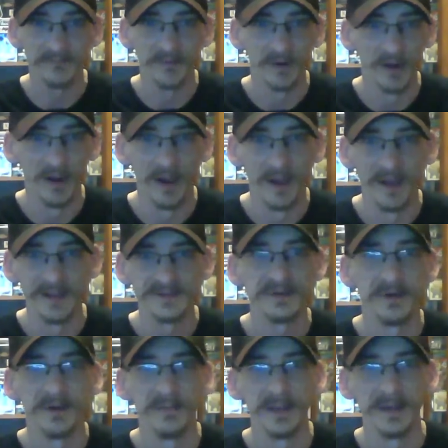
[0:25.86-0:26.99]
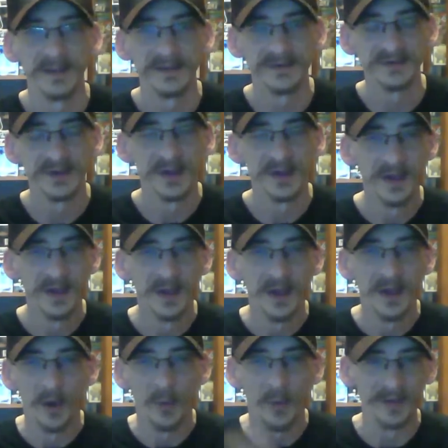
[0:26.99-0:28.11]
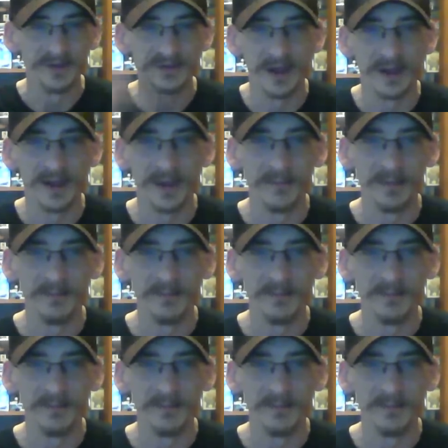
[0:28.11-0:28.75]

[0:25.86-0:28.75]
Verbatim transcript: for a high. So I mean it's weather's kind of got me